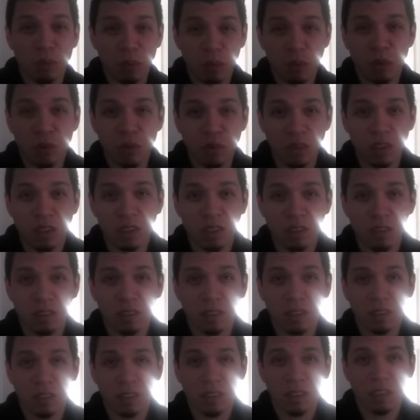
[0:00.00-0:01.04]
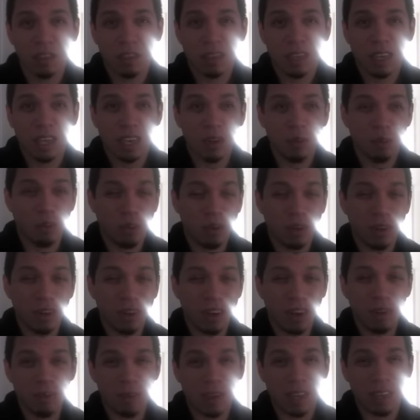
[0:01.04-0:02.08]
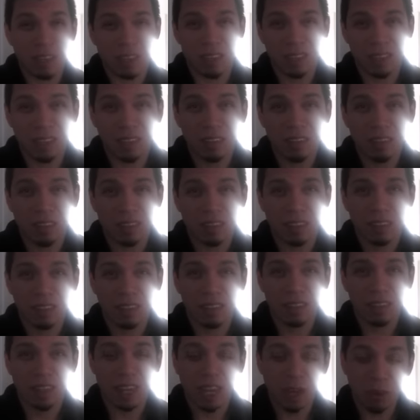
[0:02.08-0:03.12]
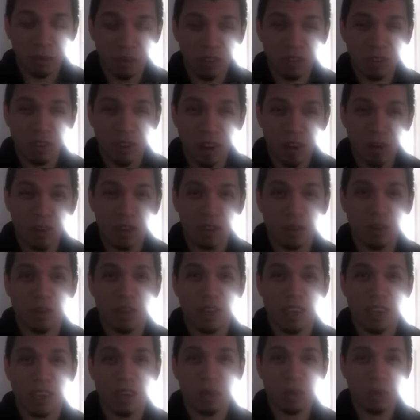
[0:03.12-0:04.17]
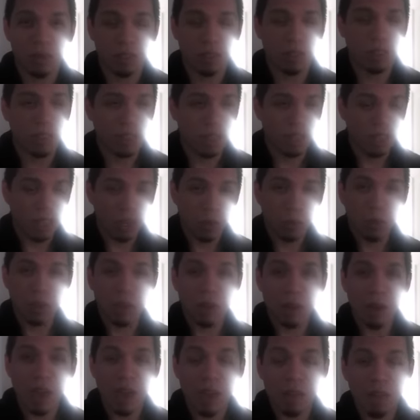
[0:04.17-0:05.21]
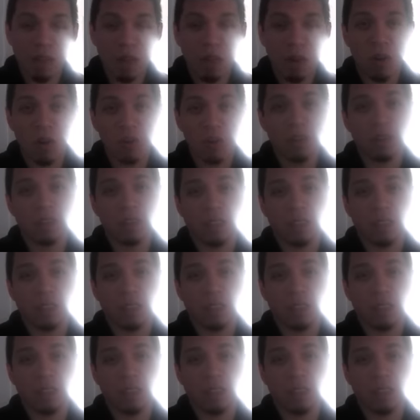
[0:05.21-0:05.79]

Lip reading: movies and put it on my list, I'm sorry, okay? We all have our own